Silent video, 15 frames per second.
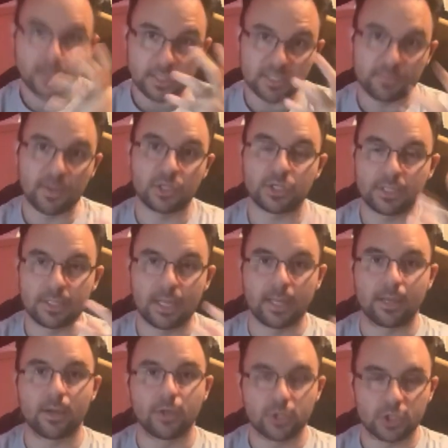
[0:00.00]
especially
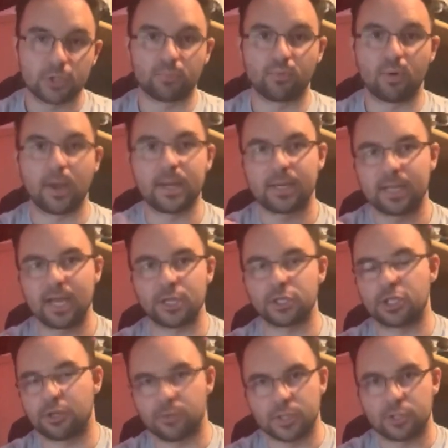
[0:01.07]
like Sprite,
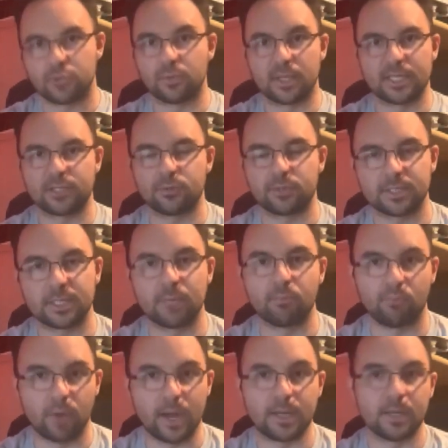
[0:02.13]
Kashtira, and to a lesser
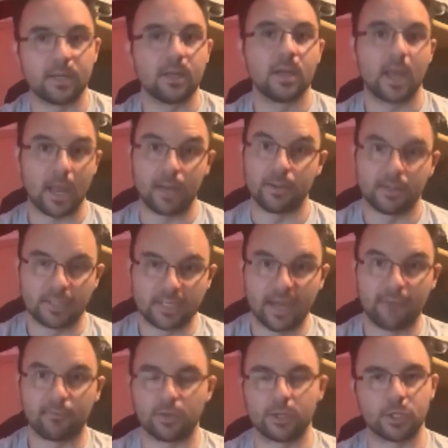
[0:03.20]
extent Branded, and
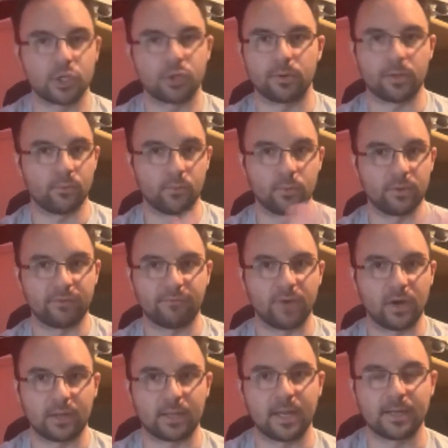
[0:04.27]
definitely Naturia Runic.
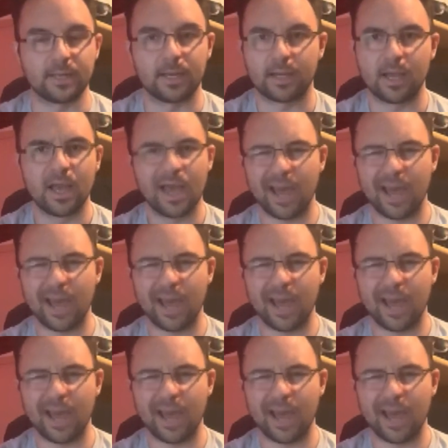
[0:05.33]
Fuck that deck.